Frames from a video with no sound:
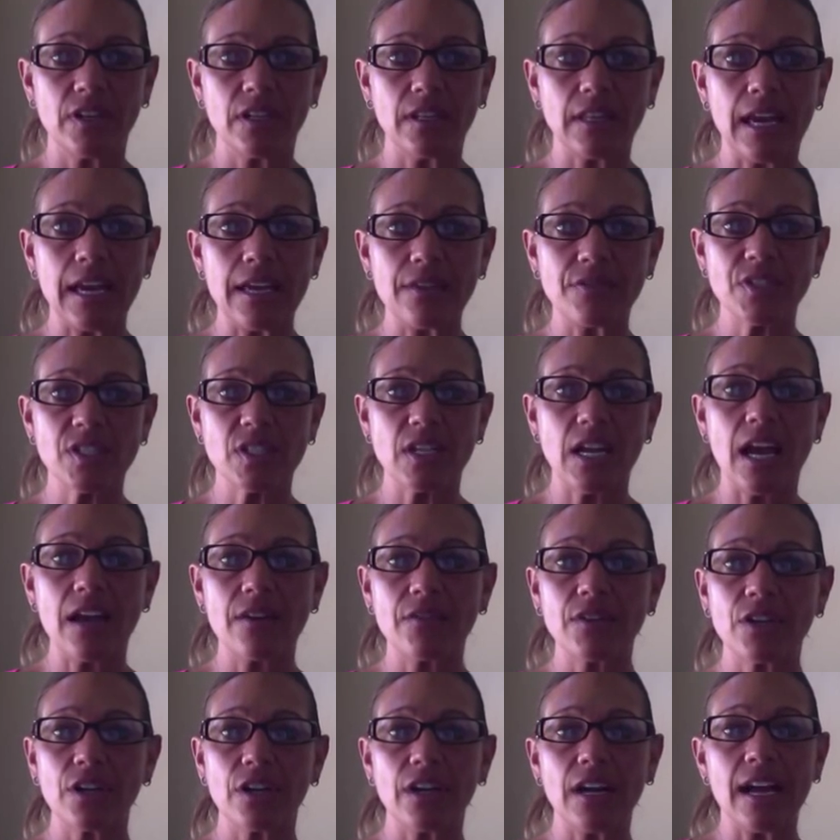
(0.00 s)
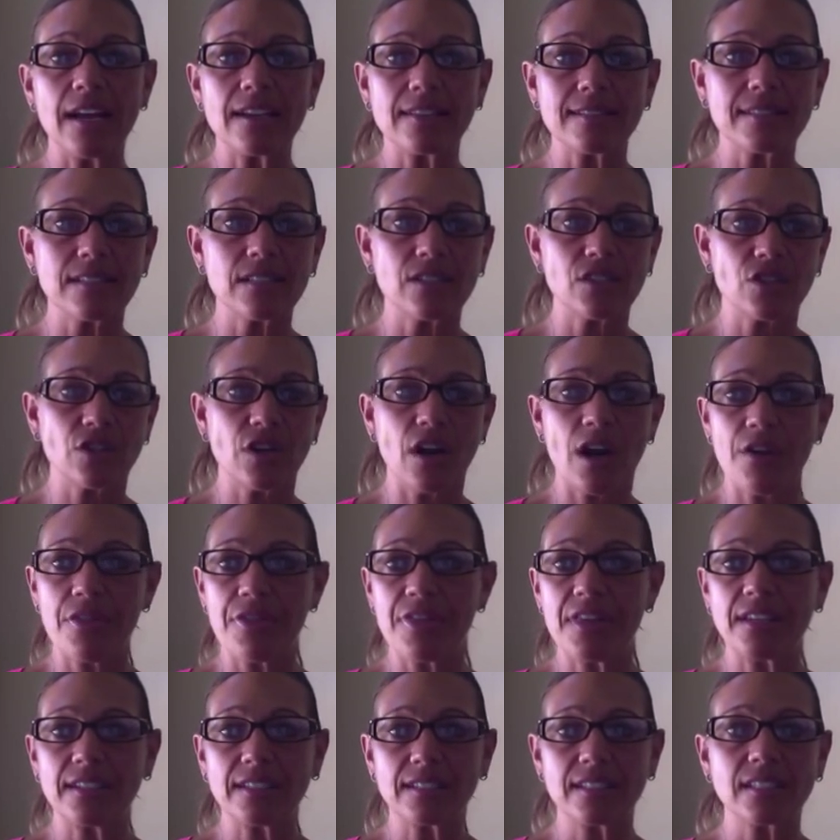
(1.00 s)
our lives and having our essence or
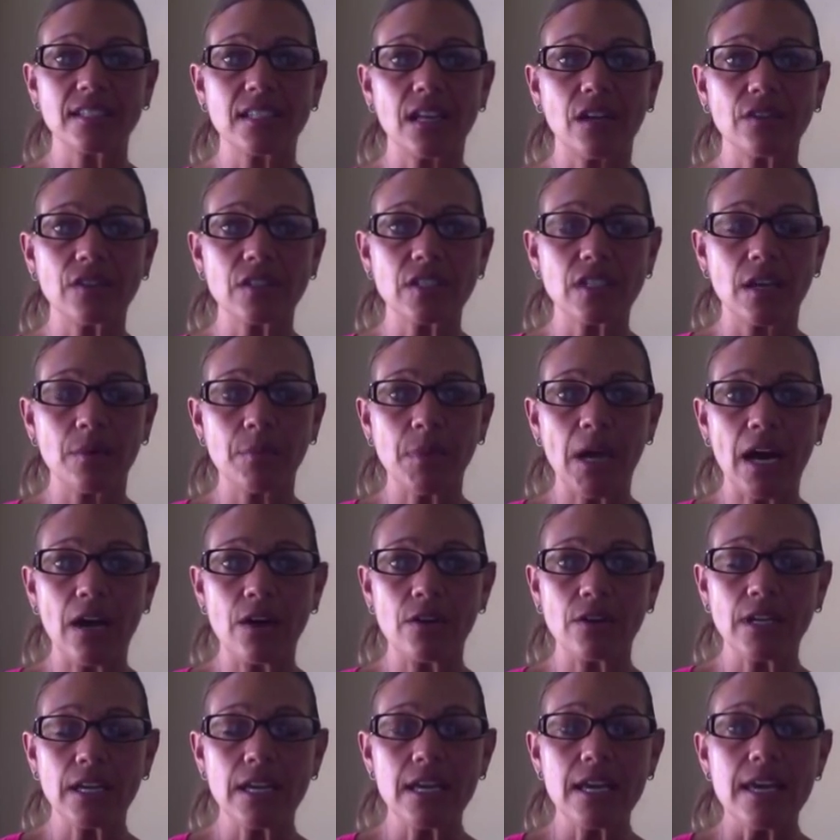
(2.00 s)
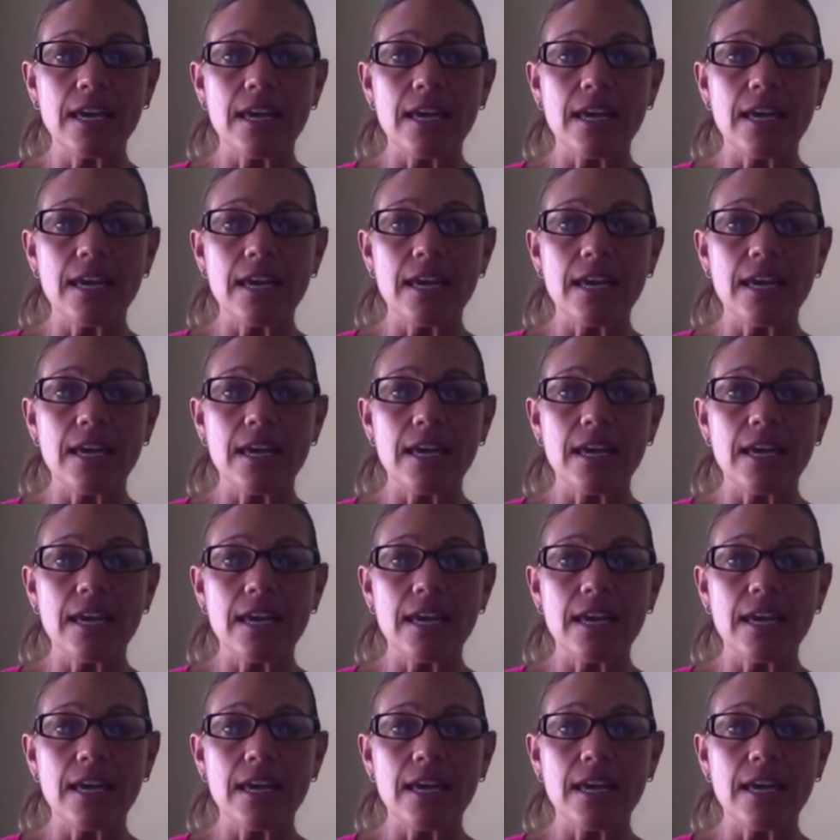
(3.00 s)
authentic selves come out.